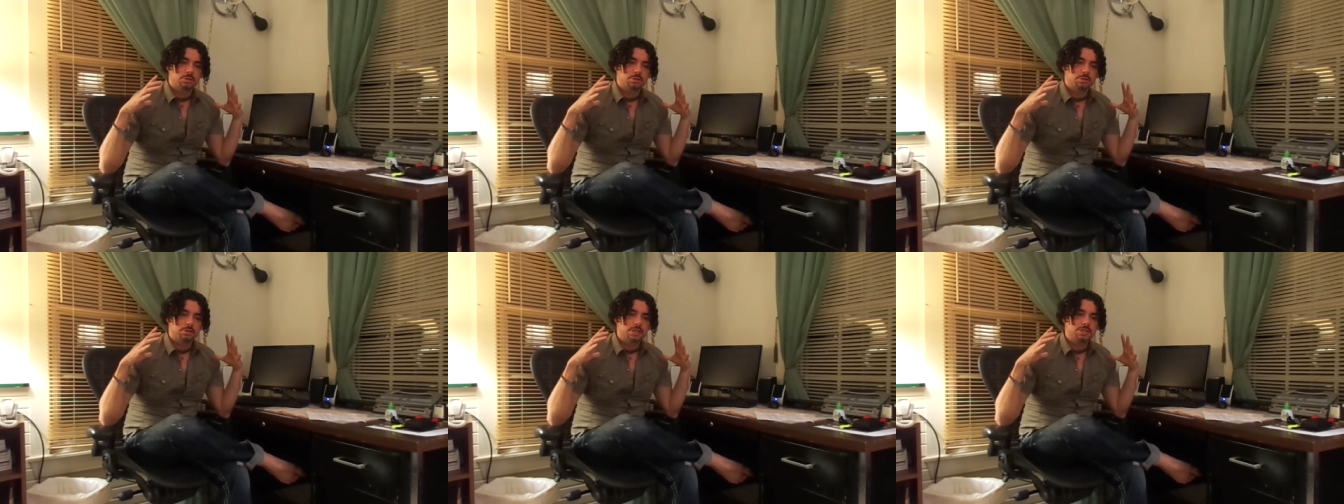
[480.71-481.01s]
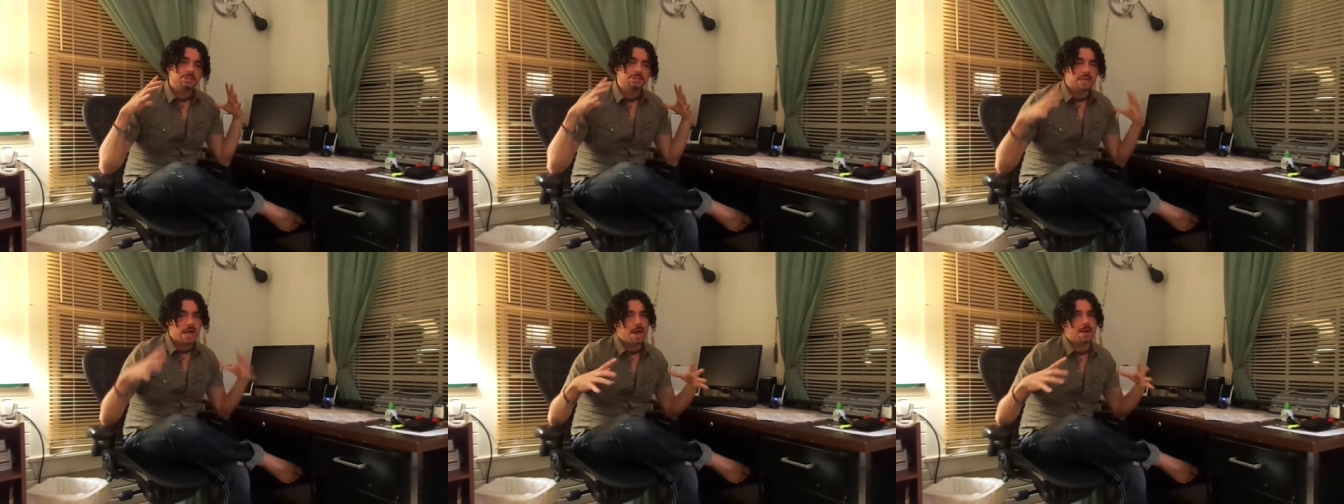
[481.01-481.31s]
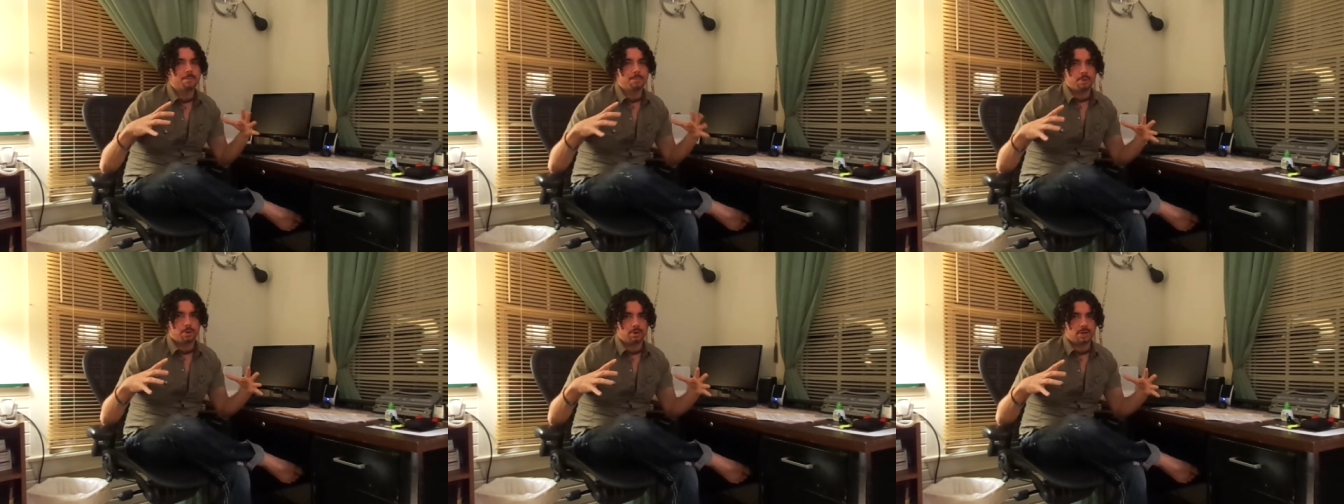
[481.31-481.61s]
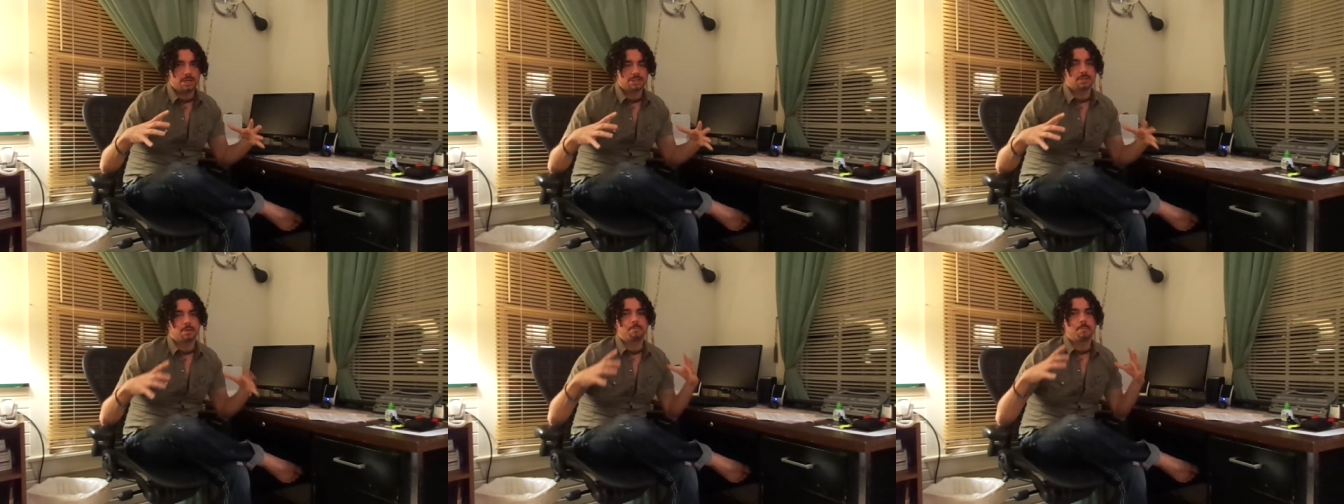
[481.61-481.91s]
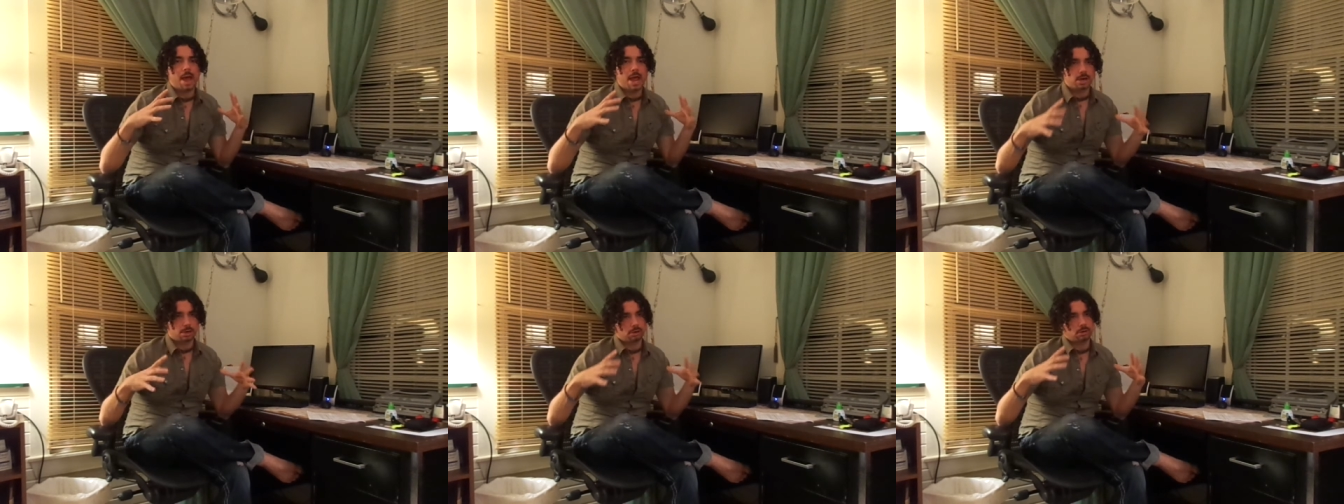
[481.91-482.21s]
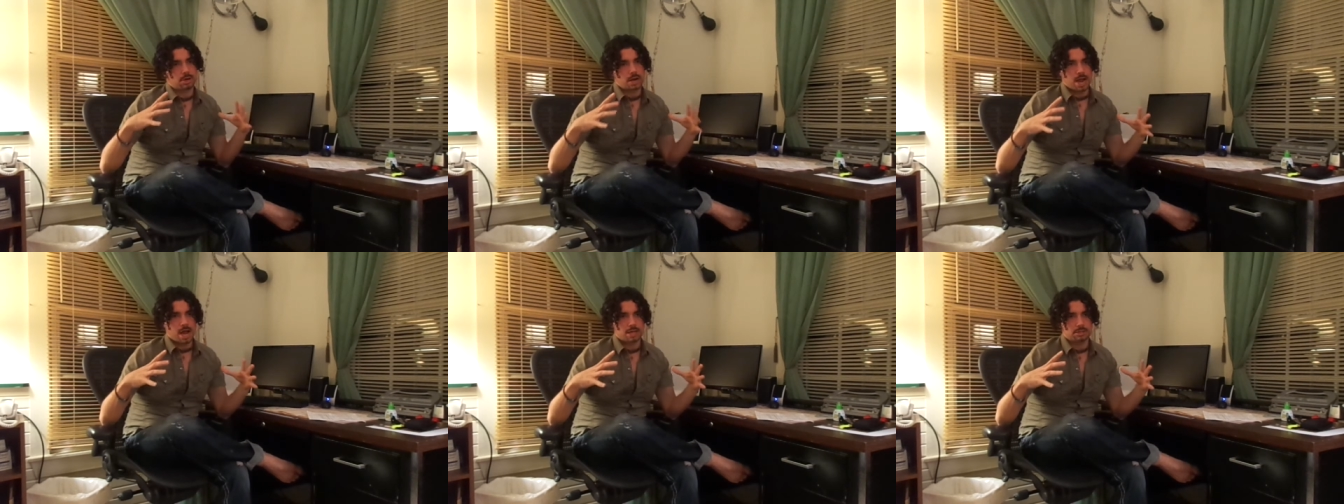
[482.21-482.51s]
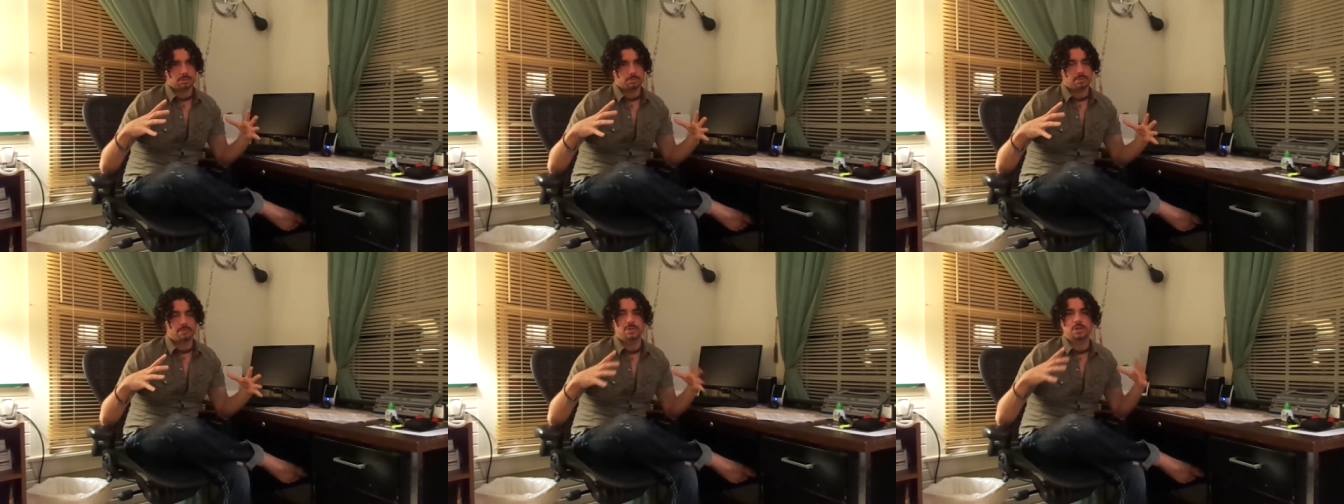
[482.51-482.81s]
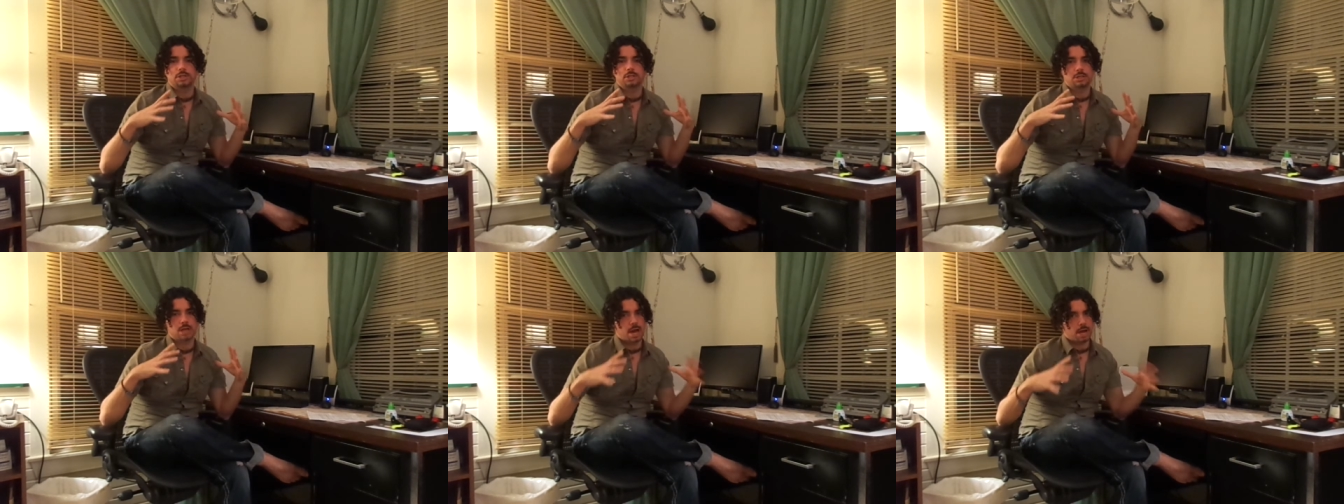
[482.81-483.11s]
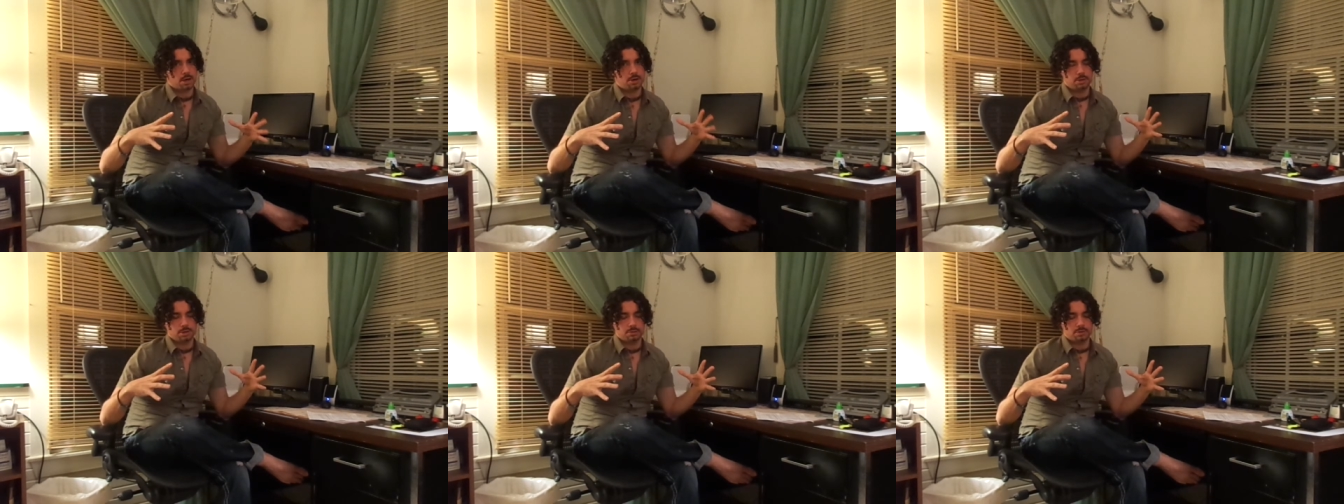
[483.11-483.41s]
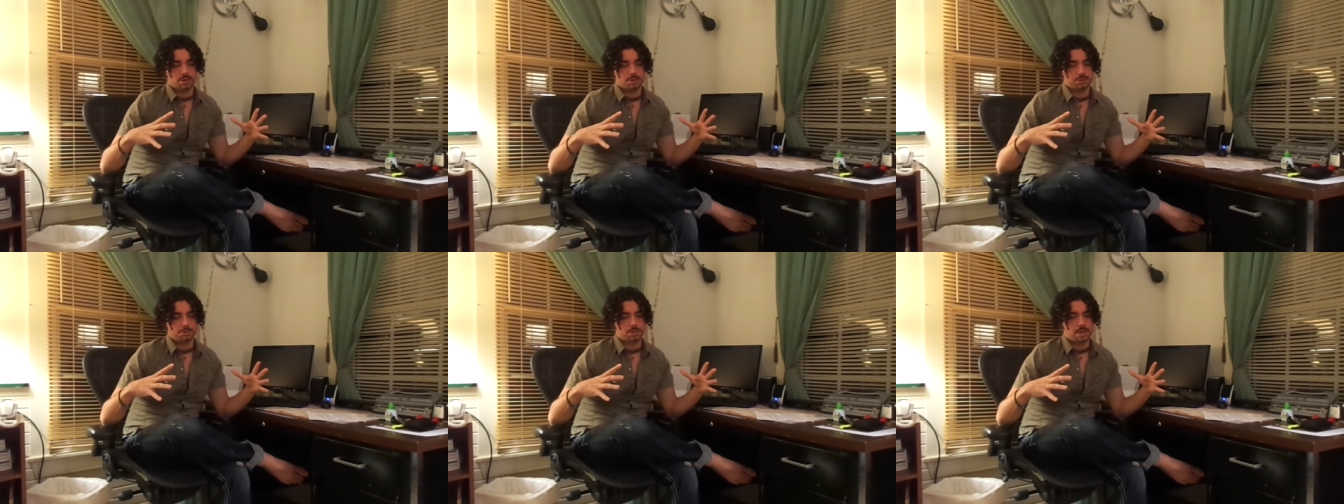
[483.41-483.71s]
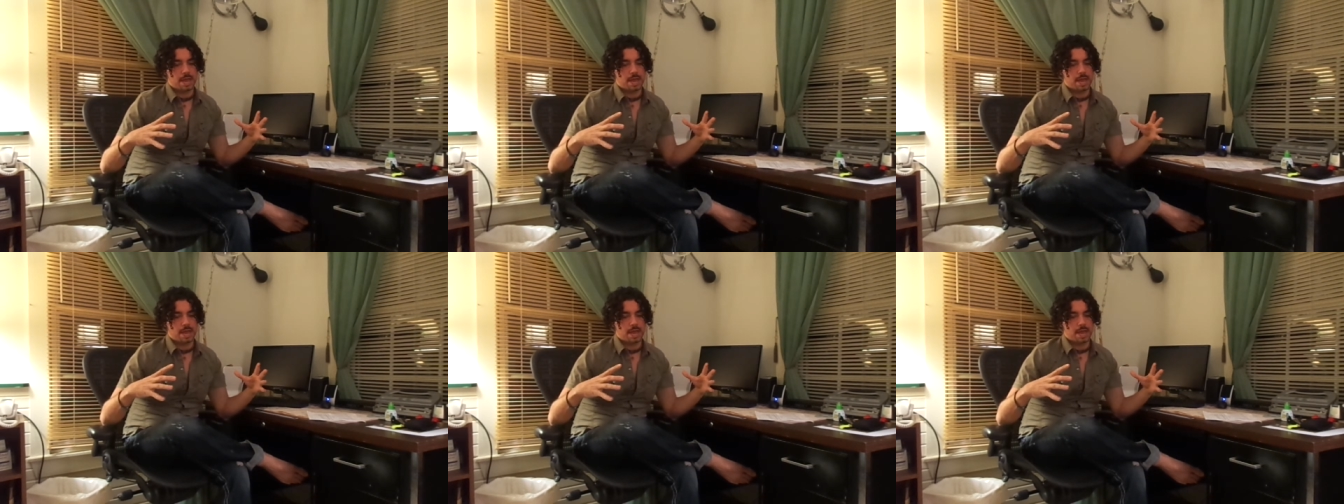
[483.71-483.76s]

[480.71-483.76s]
the temple is a microcosm of the entire universe